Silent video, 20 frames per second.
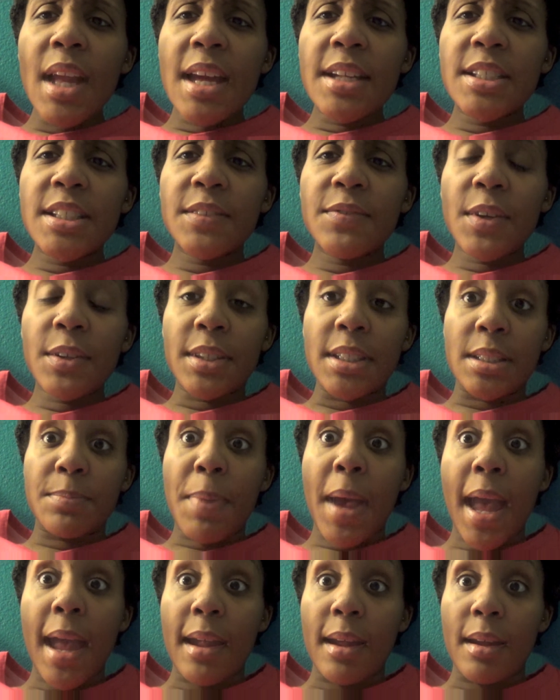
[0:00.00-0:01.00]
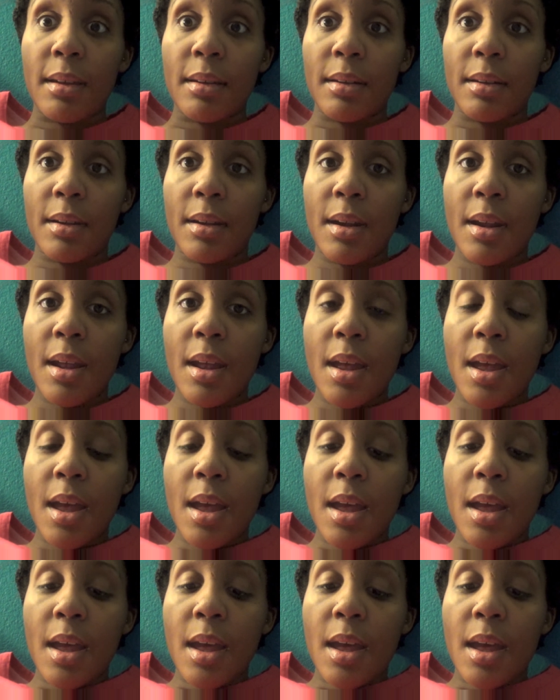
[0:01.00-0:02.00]
just felt this pain
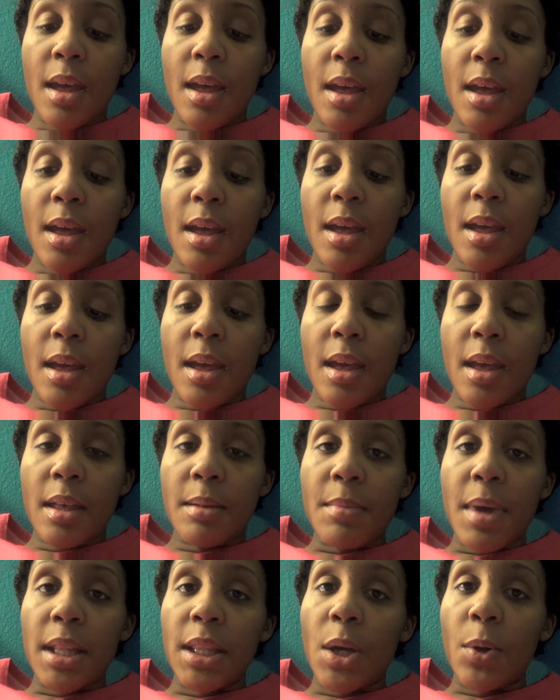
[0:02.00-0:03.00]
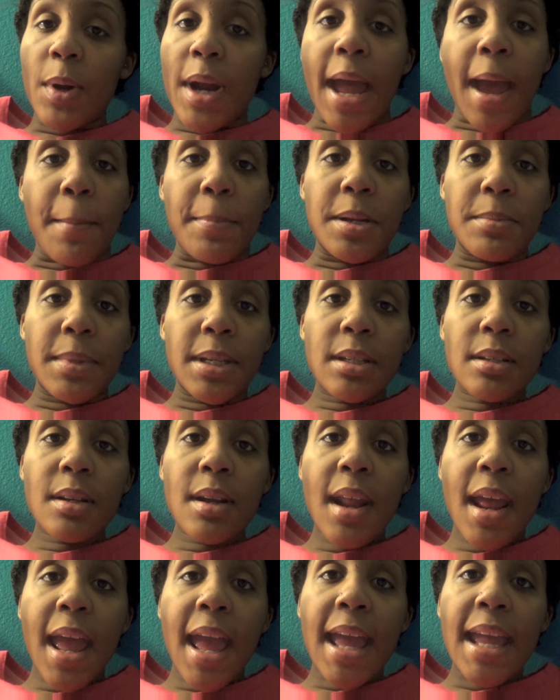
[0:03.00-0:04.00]
in my lower abdomen,
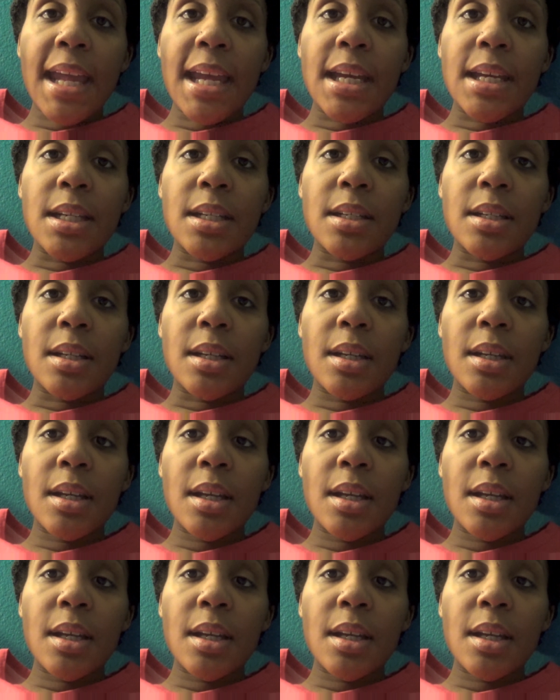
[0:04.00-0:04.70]
and